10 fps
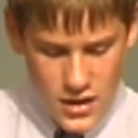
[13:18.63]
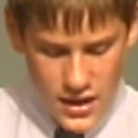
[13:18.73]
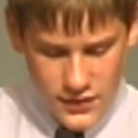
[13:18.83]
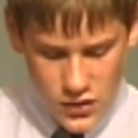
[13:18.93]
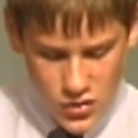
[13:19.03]

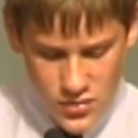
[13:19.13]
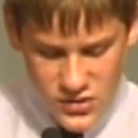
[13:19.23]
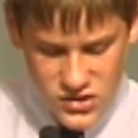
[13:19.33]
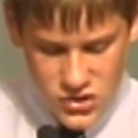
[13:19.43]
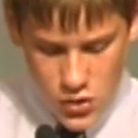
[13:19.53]
And though I
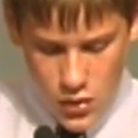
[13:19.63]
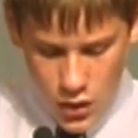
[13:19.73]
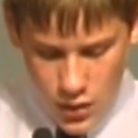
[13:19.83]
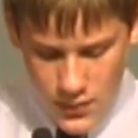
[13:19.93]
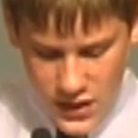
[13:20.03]
bestow
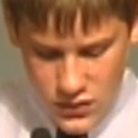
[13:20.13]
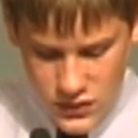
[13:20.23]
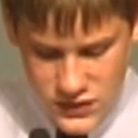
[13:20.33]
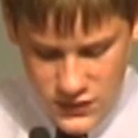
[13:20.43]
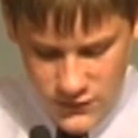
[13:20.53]
all my
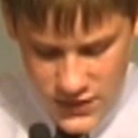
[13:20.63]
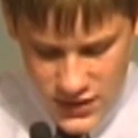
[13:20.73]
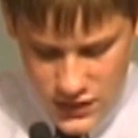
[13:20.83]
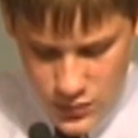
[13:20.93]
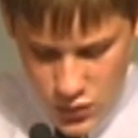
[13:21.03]
goods to
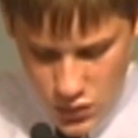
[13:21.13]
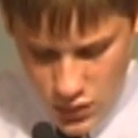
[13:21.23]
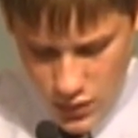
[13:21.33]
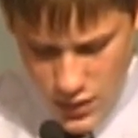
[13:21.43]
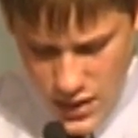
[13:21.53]
feed the
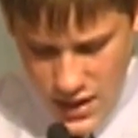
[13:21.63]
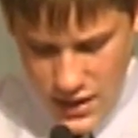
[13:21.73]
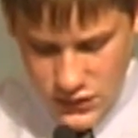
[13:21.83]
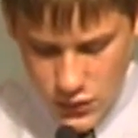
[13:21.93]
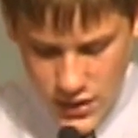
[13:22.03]
poor,
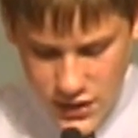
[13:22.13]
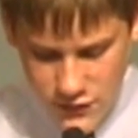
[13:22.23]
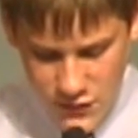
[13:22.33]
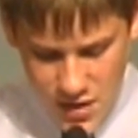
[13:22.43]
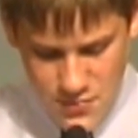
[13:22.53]
and though I give
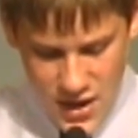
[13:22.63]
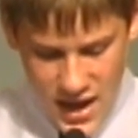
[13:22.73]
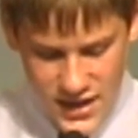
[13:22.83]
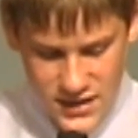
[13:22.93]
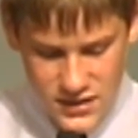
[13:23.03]
my
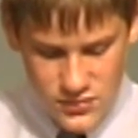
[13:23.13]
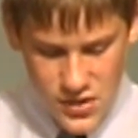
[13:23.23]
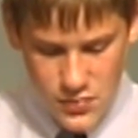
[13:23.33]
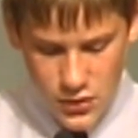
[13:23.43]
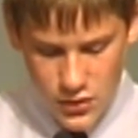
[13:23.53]
body to be
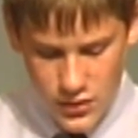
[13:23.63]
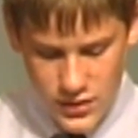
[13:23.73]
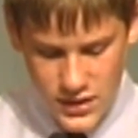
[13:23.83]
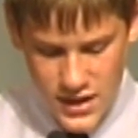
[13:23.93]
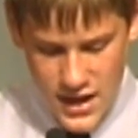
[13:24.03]
burned,
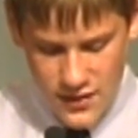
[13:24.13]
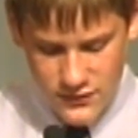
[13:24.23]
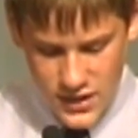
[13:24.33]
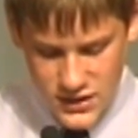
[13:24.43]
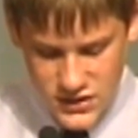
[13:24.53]
and have
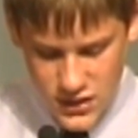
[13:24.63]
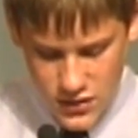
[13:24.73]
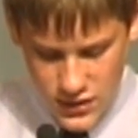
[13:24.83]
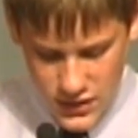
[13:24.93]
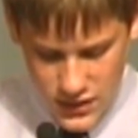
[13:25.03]
not
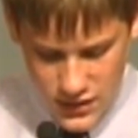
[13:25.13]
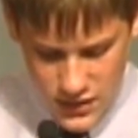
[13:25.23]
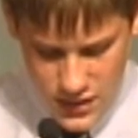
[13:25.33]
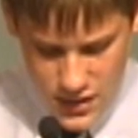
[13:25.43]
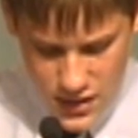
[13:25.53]
charity,
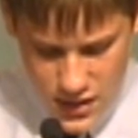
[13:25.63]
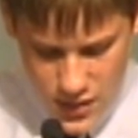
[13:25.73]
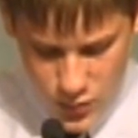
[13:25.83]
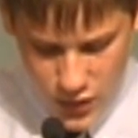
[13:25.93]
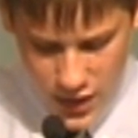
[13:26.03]

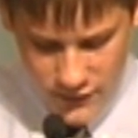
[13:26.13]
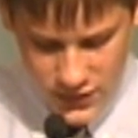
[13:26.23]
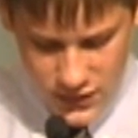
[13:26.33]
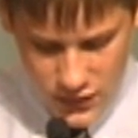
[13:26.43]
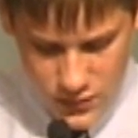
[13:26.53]
it
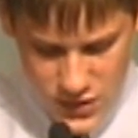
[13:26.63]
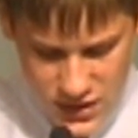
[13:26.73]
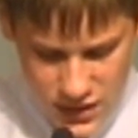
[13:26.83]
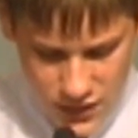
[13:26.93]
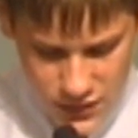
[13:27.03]
profiteth me
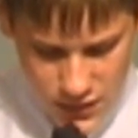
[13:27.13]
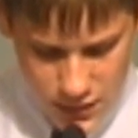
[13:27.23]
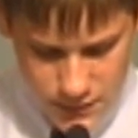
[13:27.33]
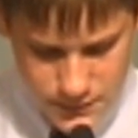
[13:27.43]
nothing.